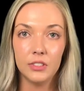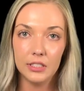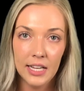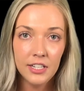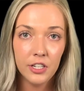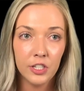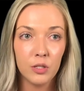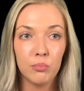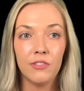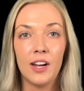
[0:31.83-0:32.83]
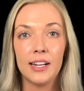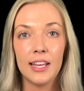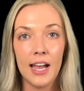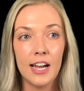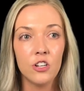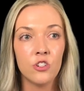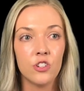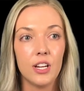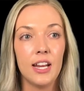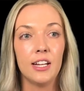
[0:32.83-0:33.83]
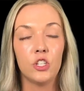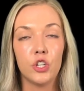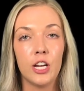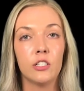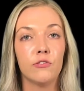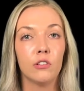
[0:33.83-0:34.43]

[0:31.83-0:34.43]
Lenders provide cash in exchange